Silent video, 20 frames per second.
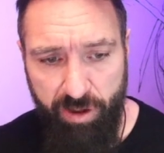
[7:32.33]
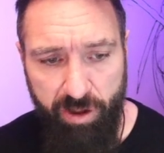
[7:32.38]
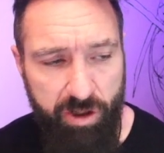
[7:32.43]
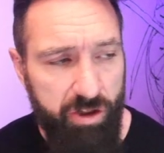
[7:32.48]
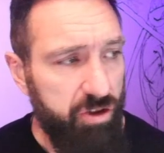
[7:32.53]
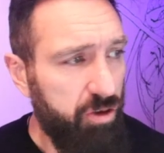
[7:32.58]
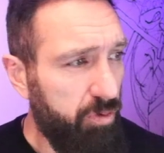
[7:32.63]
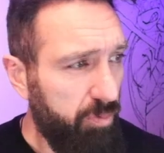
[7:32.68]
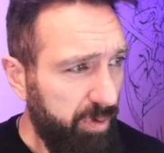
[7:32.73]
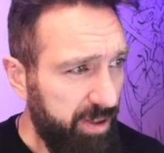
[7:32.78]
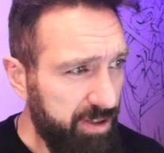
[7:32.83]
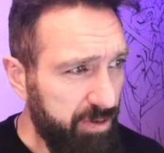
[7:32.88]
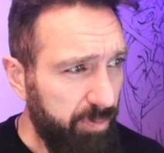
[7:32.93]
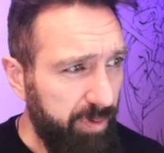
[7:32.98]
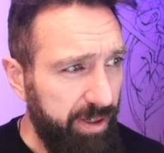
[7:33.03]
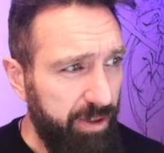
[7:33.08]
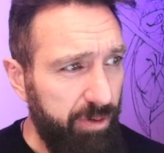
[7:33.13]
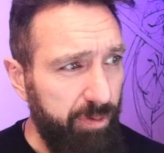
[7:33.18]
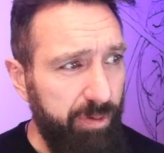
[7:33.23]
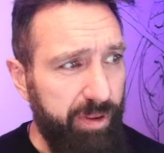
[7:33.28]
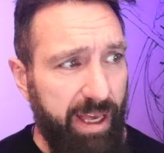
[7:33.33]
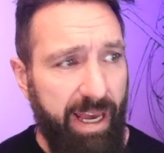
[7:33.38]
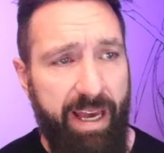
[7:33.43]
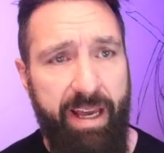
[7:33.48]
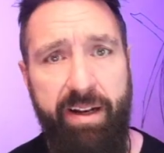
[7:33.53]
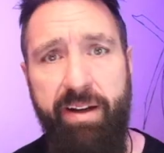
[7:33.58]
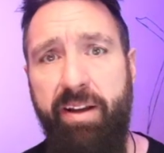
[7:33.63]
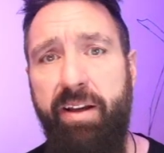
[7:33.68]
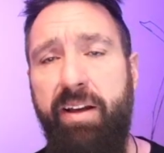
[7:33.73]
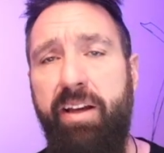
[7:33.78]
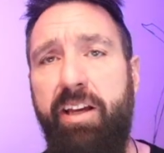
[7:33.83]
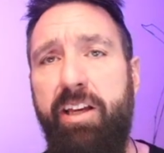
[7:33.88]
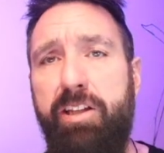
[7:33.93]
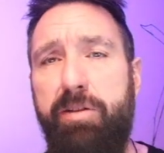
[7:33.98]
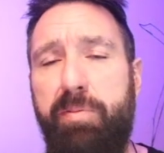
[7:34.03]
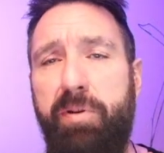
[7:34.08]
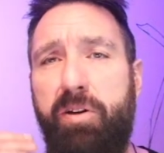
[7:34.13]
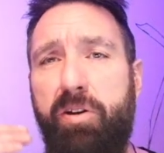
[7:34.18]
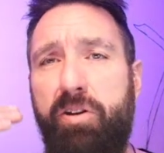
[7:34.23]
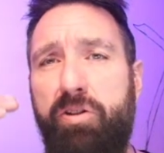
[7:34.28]
So the reason we do that is
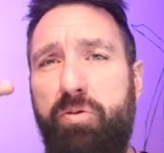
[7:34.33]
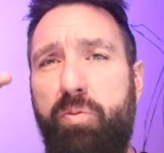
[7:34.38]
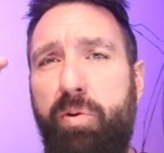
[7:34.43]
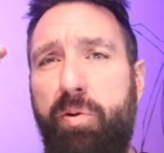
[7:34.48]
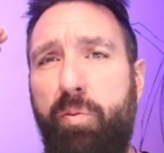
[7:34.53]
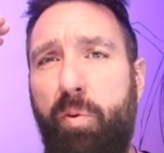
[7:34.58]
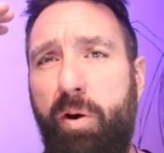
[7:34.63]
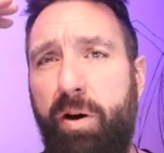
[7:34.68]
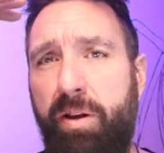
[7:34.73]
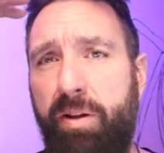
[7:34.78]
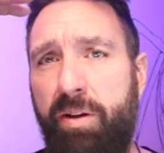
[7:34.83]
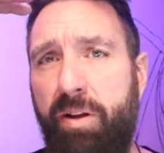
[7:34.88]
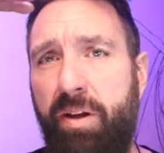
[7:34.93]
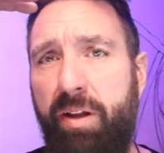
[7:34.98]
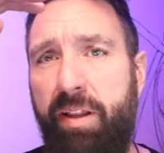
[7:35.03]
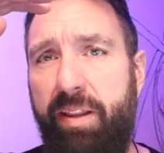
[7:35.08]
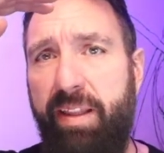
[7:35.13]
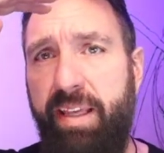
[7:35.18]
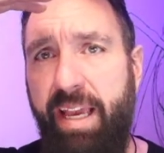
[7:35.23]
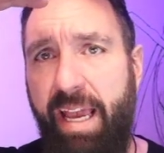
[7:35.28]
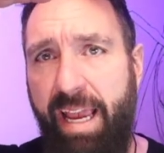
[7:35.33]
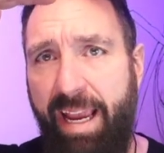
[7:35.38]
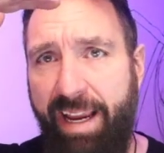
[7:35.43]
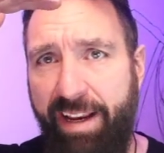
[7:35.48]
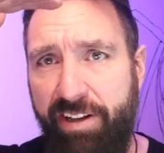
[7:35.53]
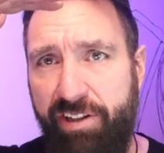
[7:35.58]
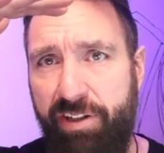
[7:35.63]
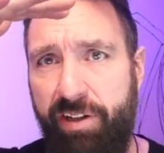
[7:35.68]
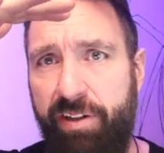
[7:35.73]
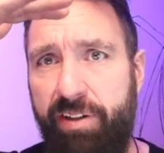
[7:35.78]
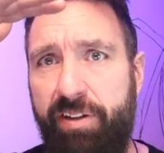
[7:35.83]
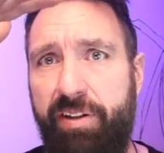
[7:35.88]
because we want the agent